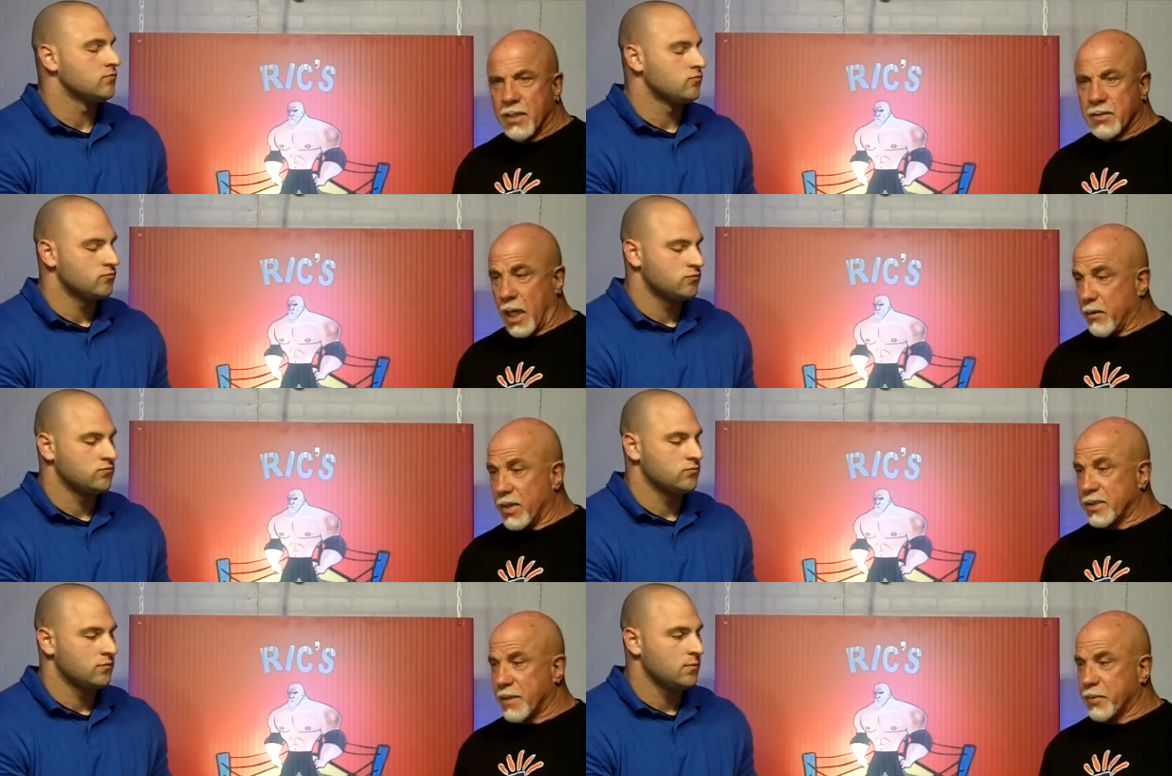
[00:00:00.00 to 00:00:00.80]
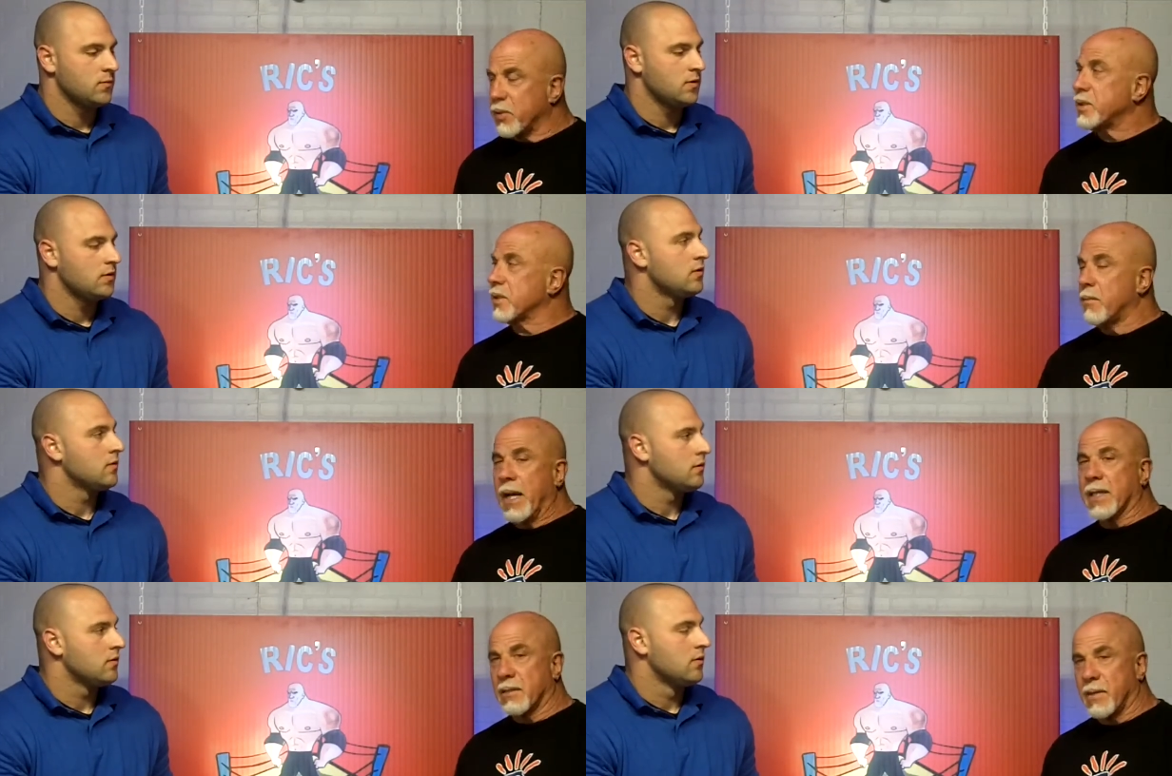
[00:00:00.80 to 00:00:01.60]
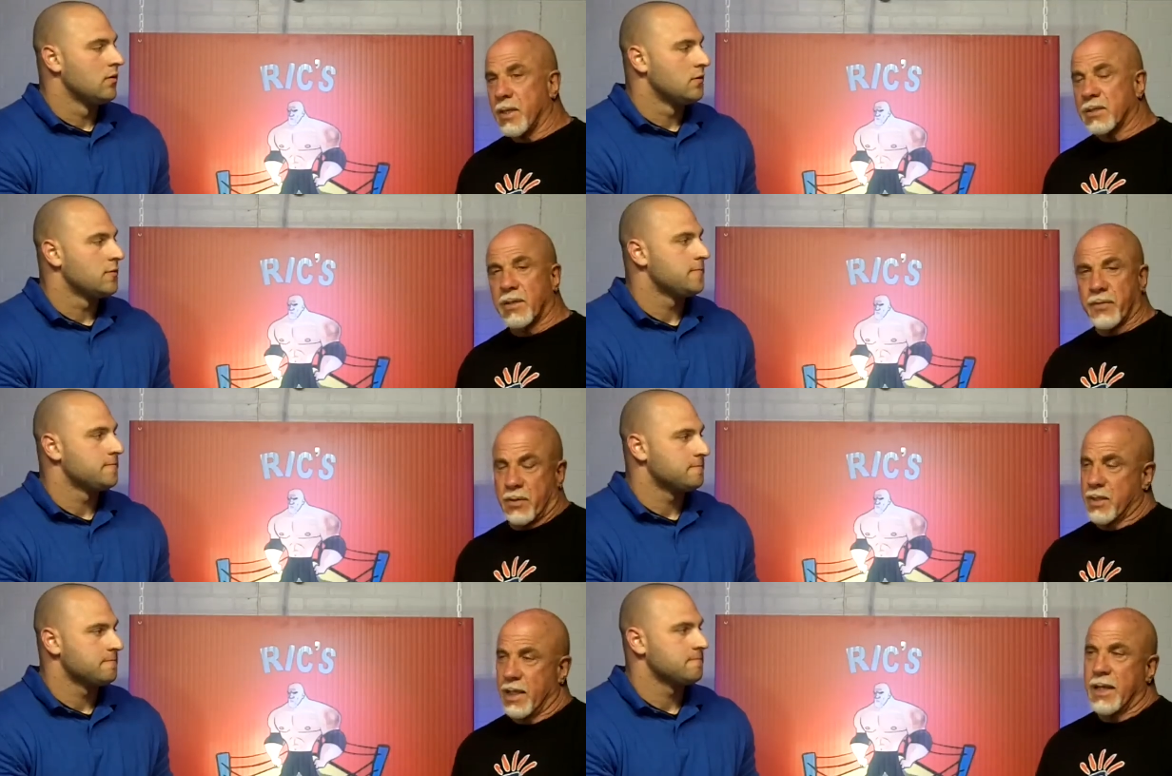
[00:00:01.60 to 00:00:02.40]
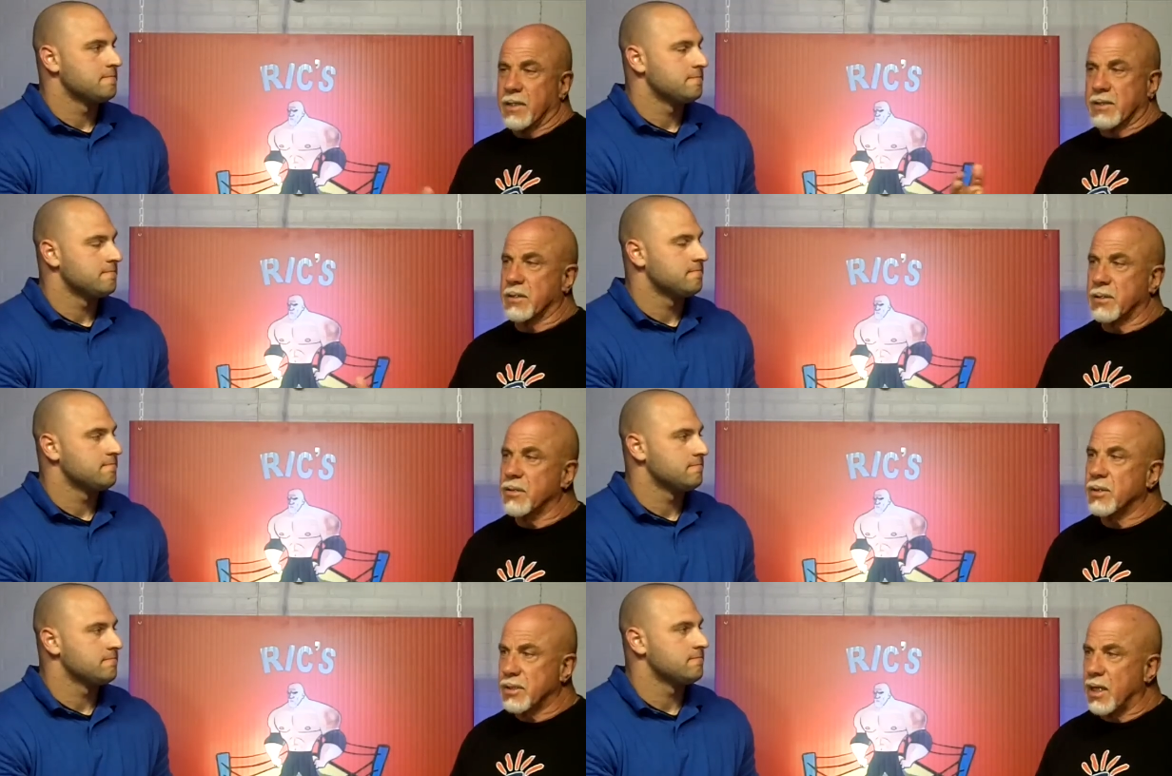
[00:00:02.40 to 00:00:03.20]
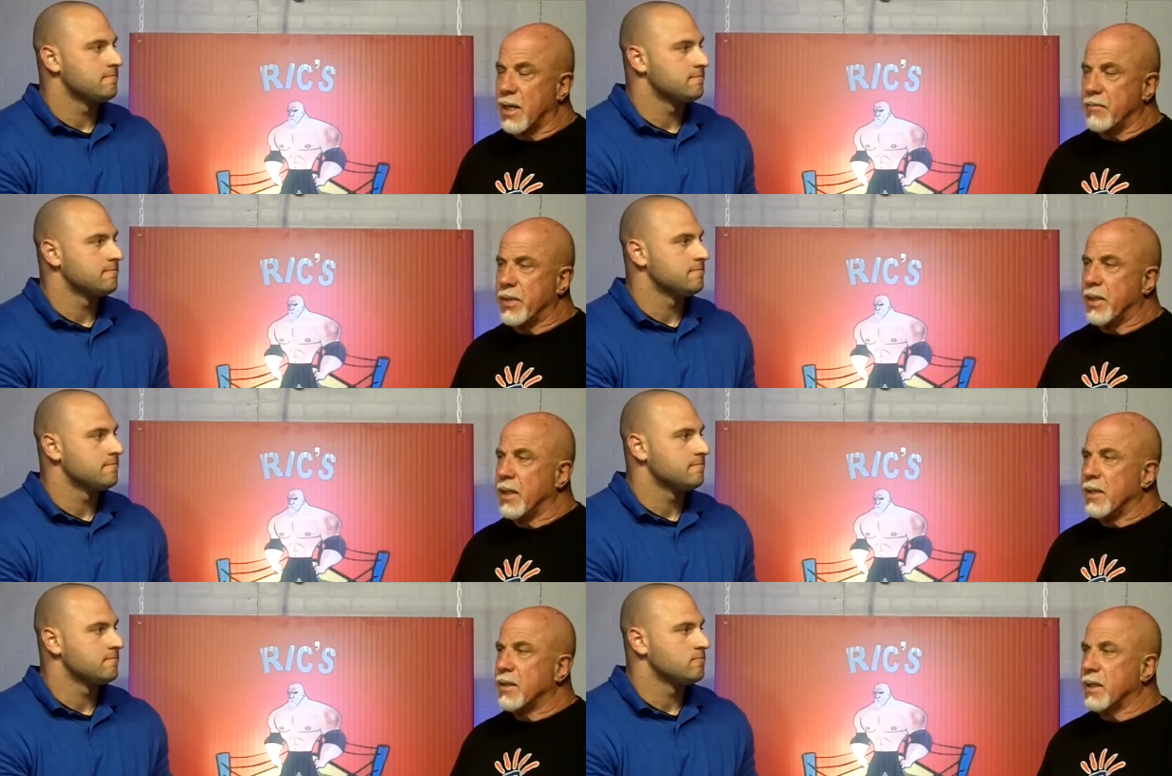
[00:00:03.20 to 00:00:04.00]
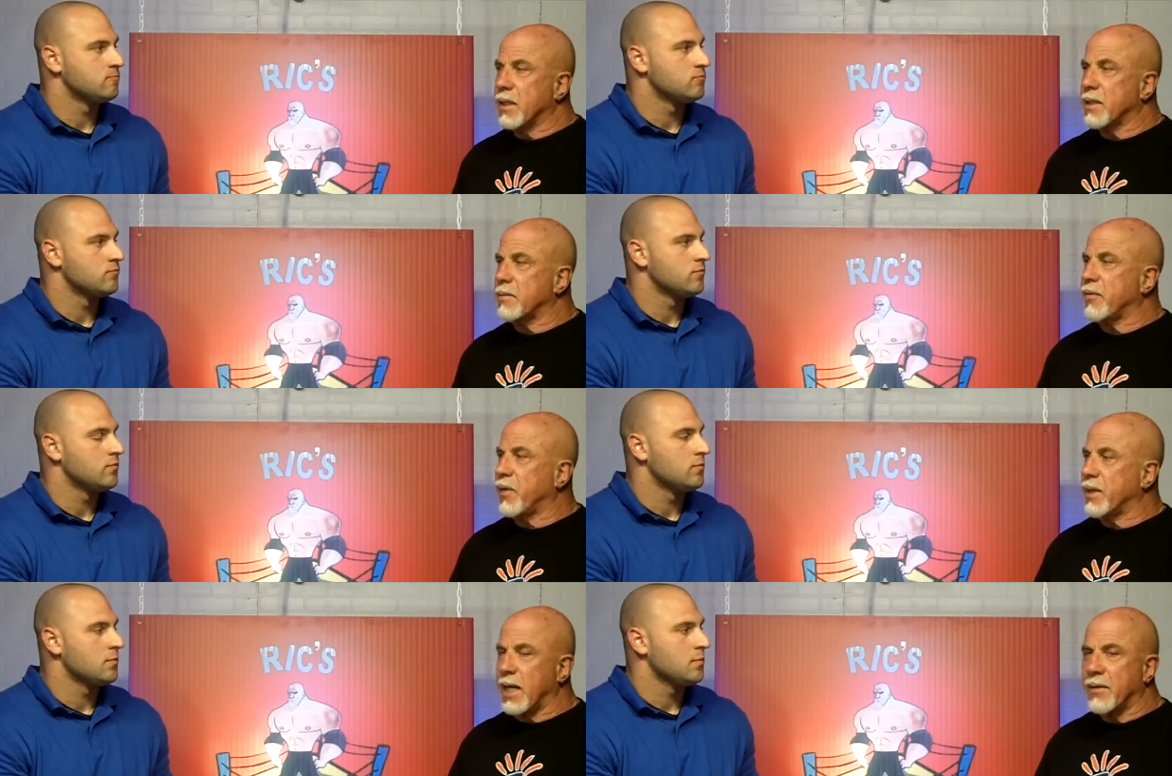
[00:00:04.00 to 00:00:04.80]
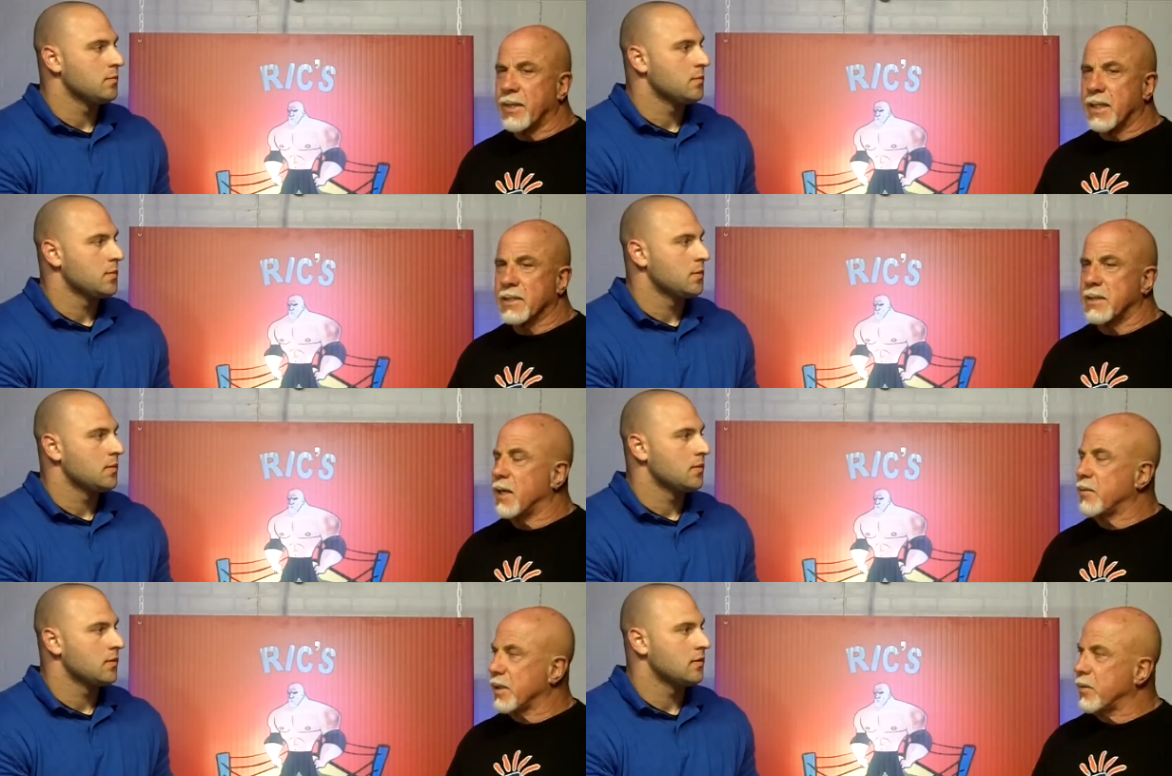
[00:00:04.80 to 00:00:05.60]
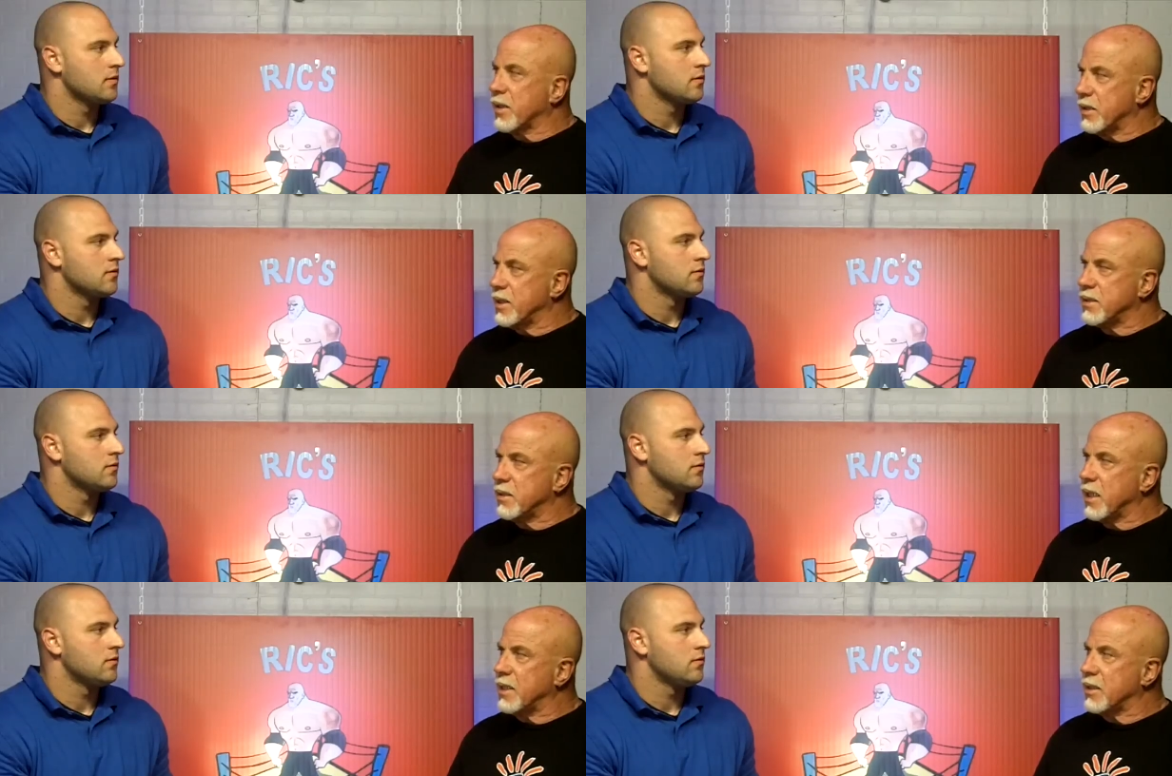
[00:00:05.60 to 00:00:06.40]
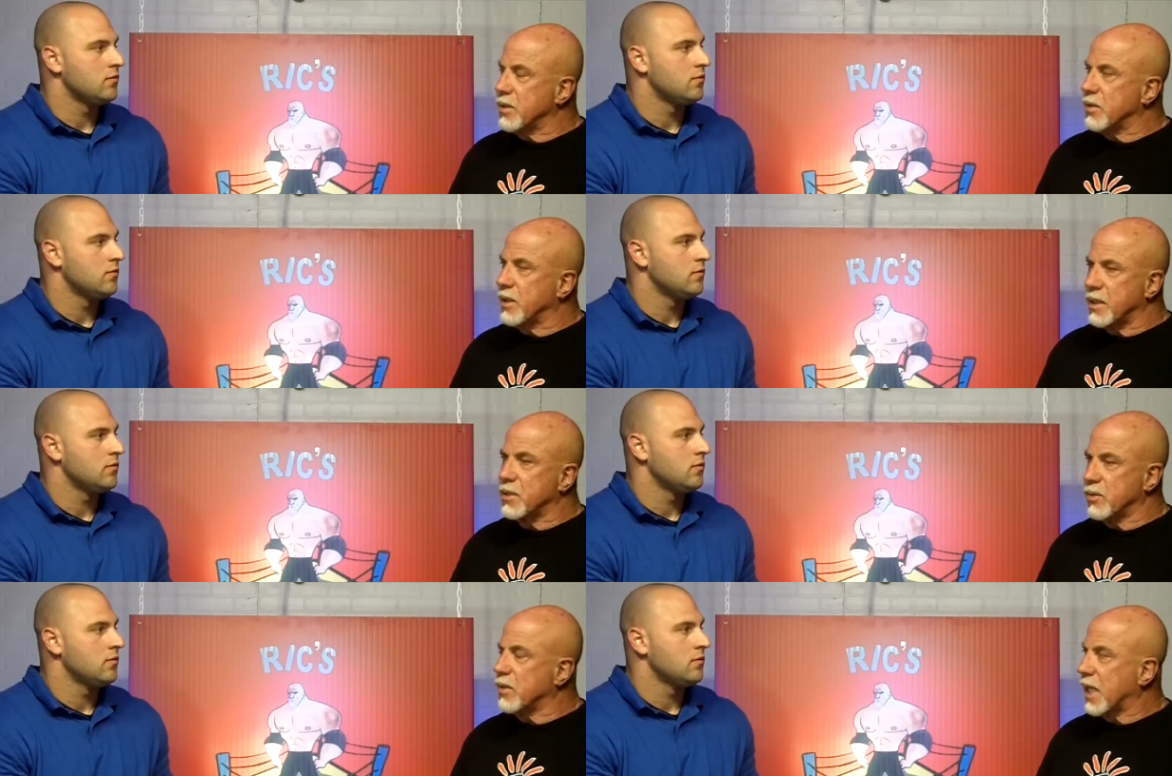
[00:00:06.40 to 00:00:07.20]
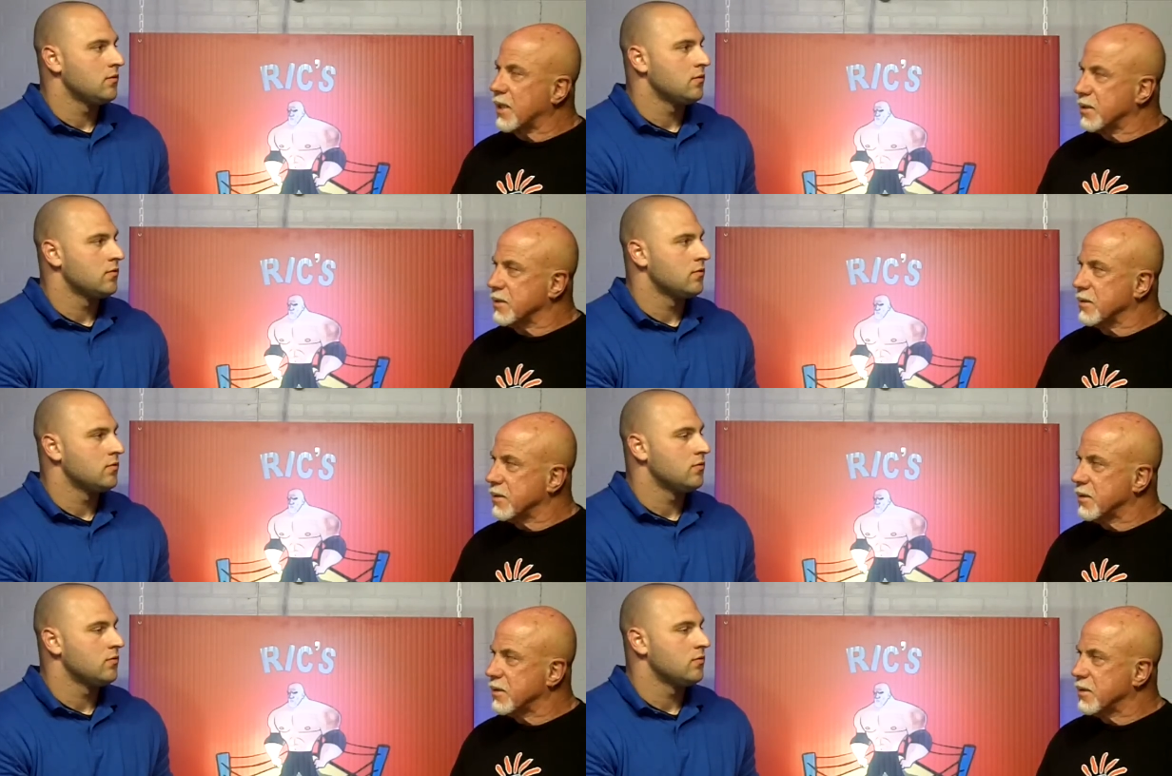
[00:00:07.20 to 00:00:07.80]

Speaker 1: So I would always take protein to go back into my muscle. I figured, okay, that's going to do the job. But then I come to find out that it's not really what it need, I need to do. I need to do glycogen.